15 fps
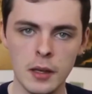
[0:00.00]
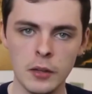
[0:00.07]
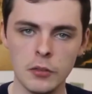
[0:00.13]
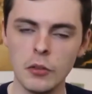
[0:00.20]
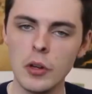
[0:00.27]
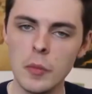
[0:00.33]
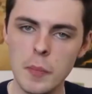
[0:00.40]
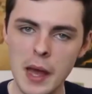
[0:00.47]

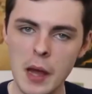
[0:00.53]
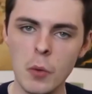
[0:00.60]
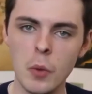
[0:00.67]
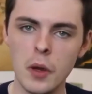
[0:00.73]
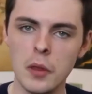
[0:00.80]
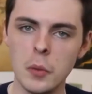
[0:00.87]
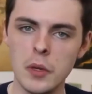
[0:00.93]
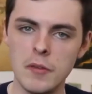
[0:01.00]
It's not about
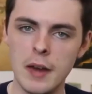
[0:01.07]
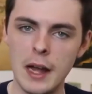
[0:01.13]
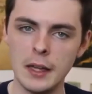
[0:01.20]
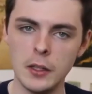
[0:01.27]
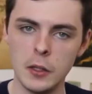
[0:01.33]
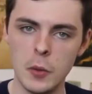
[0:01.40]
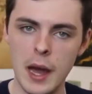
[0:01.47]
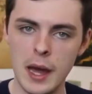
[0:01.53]
whether we
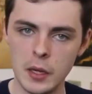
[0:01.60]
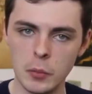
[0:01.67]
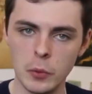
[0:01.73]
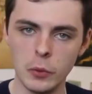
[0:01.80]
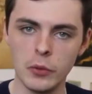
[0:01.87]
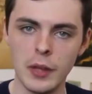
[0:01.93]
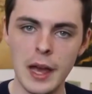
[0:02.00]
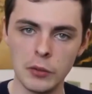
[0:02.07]
value
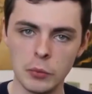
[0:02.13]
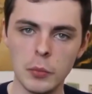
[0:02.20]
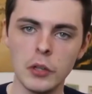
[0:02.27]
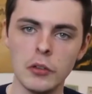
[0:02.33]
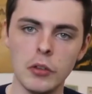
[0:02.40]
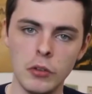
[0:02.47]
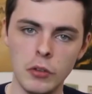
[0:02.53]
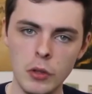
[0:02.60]
animals as
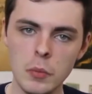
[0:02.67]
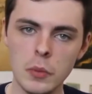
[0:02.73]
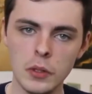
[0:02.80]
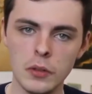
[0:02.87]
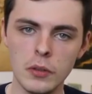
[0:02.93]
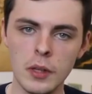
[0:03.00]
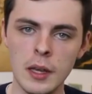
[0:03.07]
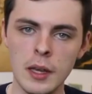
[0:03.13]
much as
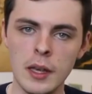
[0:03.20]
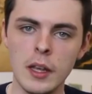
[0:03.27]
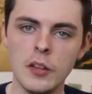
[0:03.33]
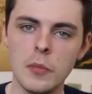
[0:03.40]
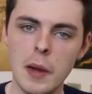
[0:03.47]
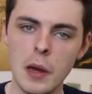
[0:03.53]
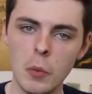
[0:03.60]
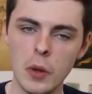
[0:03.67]
humans.
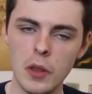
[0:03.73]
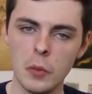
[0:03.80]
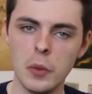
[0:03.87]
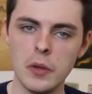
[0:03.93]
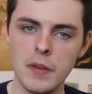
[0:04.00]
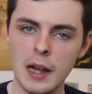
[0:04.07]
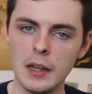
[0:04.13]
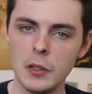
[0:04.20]
It's about whether
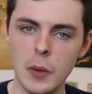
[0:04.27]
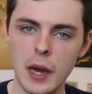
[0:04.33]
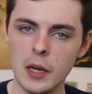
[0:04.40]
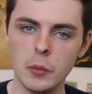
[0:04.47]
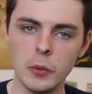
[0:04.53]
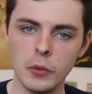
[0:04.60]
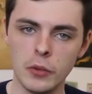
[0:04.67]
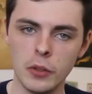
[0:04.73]
we value
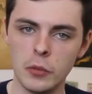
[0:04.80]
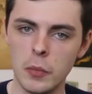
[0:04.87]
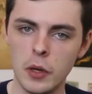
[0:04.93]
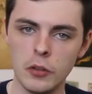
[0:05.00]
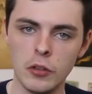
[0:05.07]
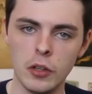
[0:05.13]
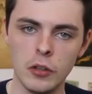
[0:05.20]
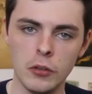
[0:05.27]
animals as
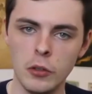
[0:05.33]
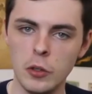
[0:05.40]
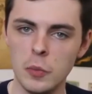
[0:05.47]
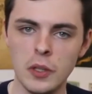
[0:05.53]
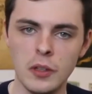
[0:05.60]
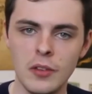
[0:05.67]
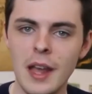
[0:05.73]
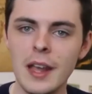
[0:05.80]
much as
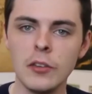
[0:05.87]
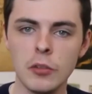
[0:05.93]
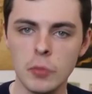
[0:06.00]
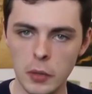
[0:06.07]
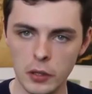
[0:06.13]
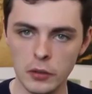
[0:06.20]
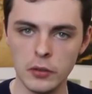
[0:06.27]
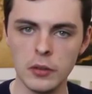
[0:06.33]
human
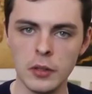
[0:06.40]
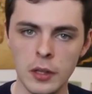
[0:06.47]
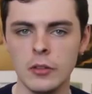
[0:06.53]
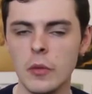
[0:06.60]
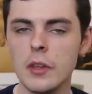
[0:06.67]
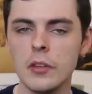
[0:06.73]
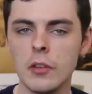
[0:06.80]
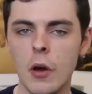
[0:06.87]
taste buds.
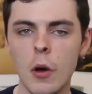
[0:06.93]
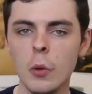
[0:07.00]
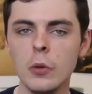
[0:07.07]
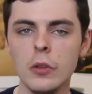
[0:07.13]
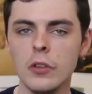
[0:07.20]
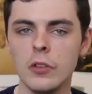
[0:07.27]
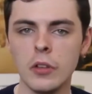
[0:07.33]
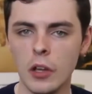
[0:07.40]
So this
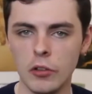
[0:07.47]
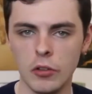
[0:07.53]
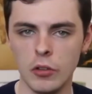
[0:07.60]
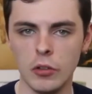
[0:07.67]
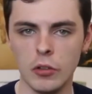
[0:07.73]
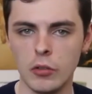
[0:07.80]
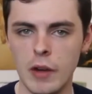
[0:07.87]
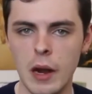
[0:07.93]
whole
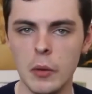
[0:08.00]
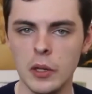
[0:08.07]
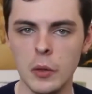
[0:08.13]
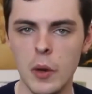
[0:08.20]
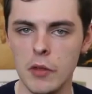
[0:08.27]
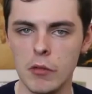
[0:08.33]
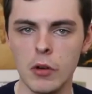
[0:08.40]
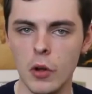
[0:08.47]
discussion surrounding
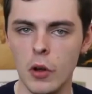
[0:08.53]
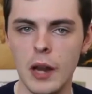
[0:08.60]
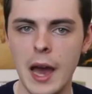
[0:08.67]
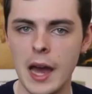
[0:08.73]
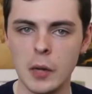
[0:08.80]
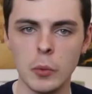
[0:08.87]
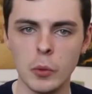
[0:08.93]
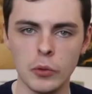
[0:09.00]
whether or not
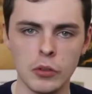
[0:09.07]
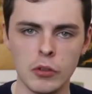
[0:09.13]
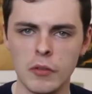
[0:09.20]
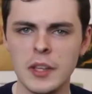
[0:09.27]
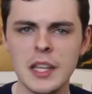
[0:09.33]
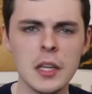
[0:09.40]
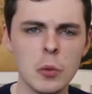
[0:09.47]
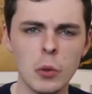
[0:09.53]
animals are
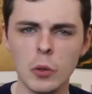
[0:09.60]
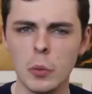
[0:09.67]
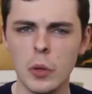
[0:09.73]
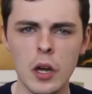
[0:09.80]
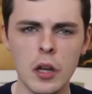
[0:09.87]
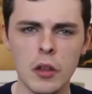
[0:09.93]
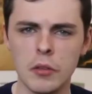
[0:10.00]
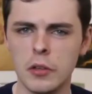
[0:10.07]
of equal
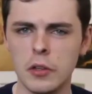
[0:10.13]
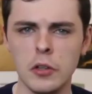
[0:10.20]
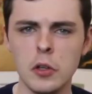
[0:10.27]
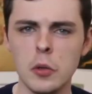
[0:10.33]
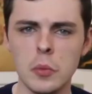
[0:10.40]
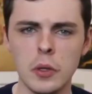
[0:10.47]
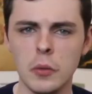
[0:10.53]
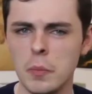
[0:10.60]
worth to
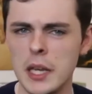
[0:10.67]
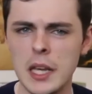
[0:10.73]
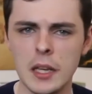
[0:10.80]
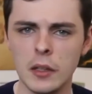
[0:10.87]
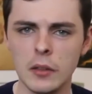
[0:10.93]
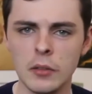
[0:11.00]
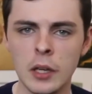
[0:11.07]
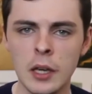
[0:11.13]
human
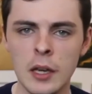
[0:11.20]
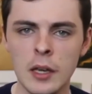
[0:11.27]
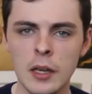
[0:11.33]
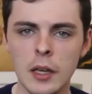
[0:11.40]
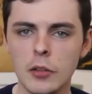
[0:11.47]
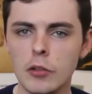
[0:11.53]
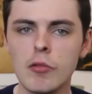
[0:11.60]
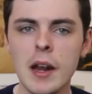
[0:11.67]
beings
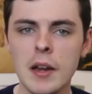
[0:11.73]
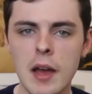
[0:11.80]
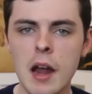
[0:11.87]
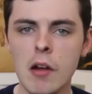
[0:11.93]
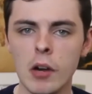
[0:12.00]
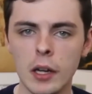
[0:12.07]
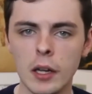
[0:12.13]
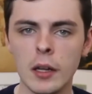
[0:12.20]
is a red
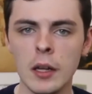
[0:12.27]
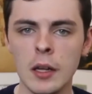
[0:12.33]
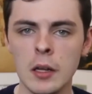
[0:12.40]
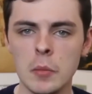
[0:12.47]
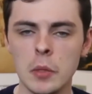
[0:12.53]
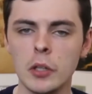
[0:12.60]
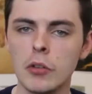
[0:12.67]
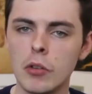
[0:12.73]
herring,
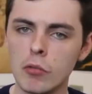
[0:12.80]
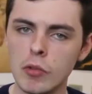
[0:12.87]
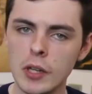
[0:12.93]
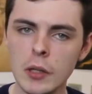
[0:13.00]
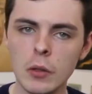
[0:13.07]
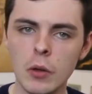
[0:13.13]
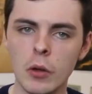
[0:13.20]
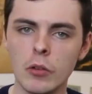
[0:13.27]
because the
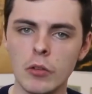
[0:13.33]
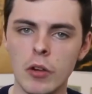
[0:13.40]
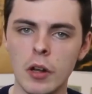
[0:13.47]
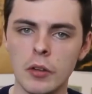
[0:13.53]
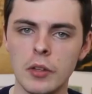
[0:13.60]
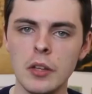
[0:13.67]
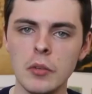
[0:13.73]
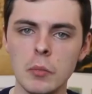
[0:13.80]
real
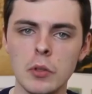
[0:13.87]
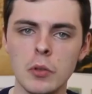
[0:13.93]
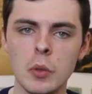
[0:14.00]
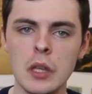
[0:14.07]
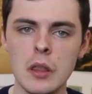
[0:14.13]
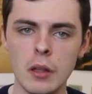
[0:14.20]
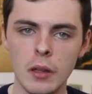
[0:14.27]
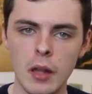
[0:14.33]
contrast isn't
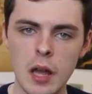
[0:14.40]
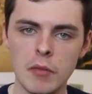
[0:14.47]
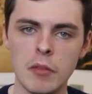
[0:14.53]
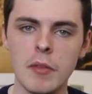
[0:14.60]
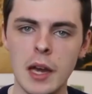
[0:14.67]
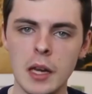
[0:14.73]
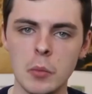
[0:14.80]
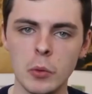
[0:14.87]
between the life
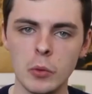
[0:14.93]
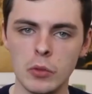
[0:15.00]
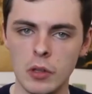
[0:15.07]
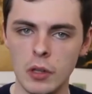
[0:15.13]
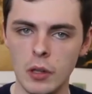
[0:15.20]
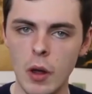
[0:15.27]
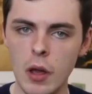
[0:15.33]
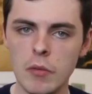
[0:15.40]
of animals
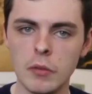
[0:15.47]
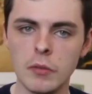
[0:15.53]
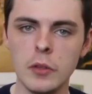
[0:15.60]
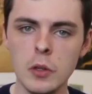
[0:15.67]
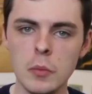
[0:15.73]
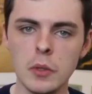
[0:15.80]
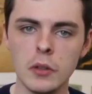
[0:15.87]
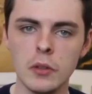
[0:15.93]
and the life of
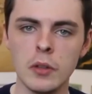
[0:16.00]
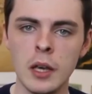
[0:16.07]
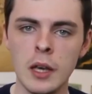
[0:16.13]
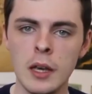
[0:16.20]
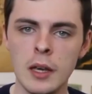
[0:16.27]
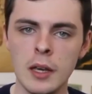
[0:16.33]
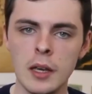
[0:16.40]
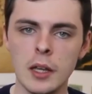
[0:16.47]
humans,
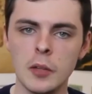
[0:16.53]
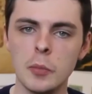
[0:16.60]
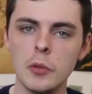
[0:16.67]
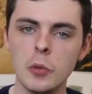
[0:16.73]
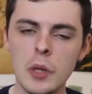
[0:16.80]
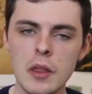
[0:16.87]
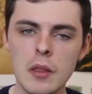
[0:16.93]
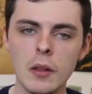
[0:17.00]
it's
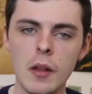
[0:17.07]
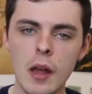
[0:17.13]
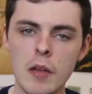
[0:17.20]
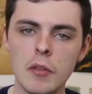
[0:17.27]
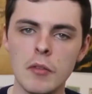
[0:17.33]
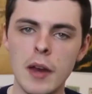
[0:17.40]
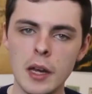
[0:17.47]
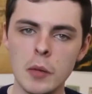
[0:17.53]
between the
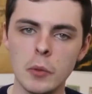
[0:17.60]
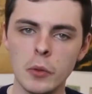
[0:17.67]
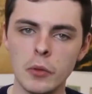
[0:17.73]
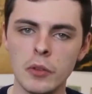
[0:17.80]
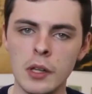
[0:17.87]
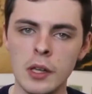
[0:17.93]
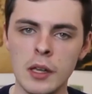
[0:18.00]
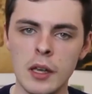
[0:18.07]
life of
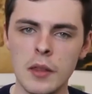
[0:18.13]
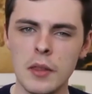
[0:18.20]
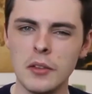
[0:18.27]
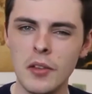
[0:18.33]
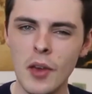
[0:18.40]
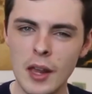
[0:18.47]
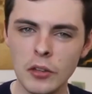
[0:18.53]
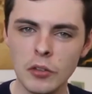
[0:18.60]
animals and the
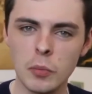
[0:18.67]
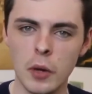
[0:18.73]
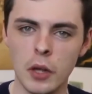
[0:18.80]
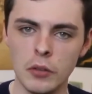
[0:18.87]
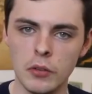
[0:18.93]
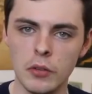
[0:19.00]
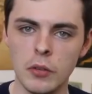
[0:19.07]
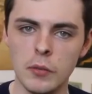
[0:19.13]
taste
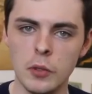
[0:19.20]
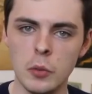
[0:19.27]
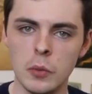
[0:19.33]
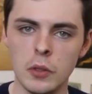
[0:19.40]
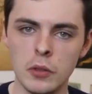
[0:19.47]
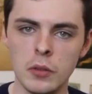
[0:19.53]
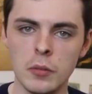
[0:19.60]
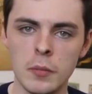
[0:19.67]
buds of
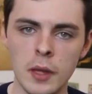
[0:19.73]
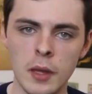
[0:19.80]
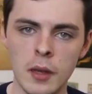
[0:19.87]
humans.